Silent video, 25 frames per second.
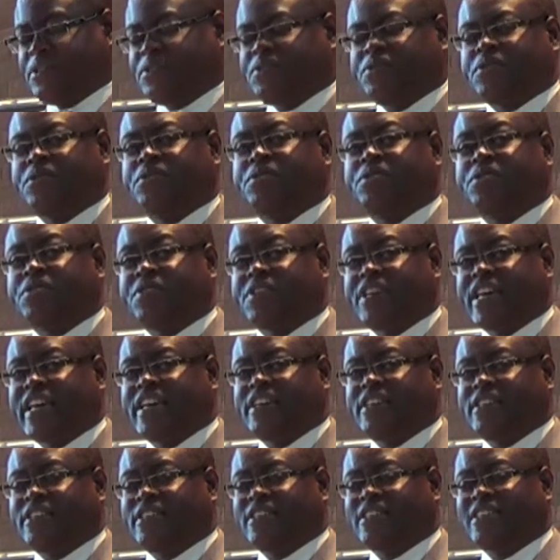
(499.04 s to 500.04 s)
To
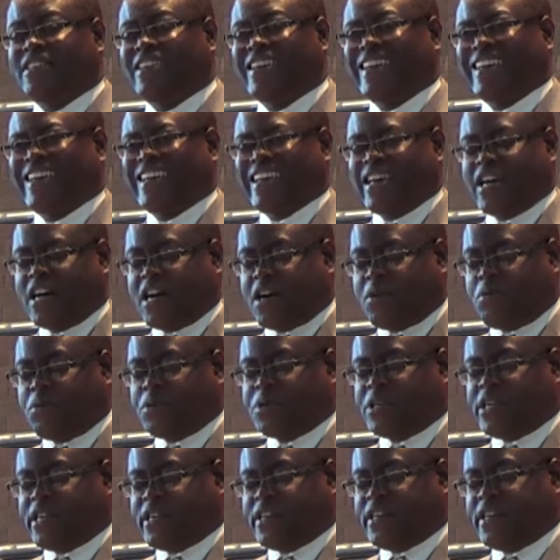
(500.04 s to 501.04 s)
create
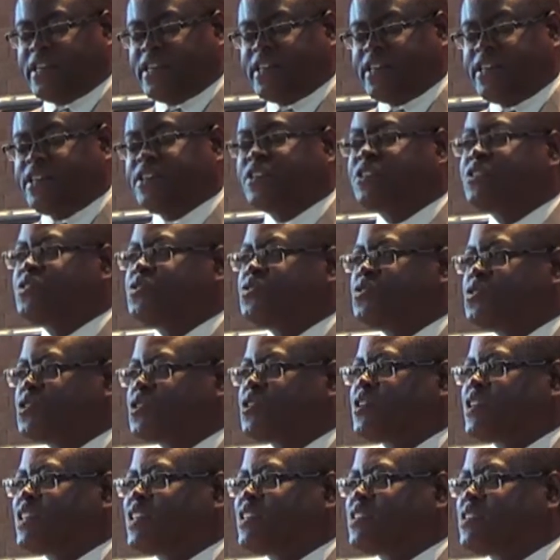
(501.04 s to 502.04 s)
cowardly,
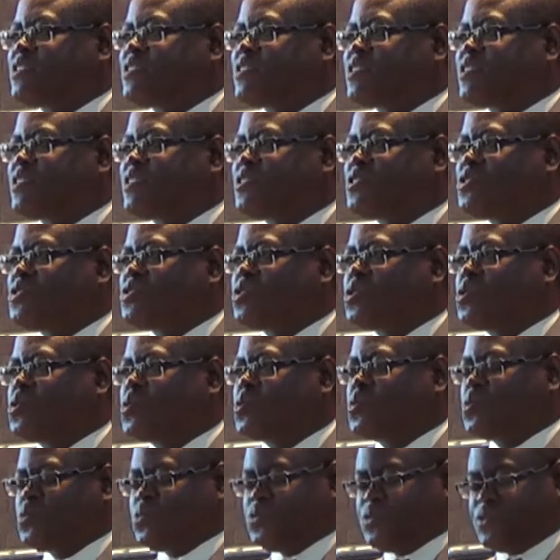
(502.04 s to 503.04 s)
joyless
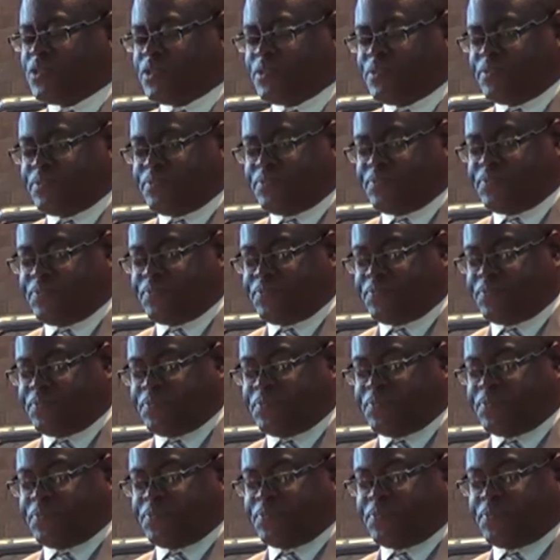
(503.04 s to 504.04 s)
souls.
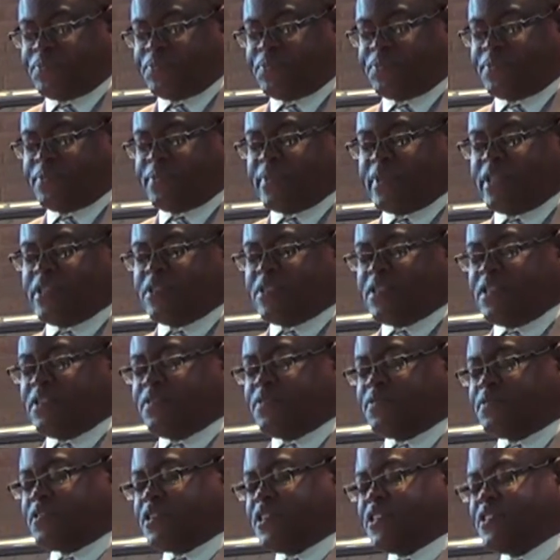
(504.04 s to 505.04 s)
You see,
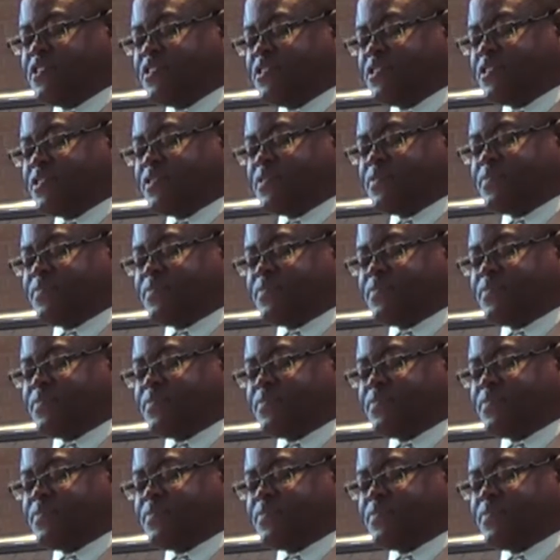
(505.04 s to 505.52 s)
friends,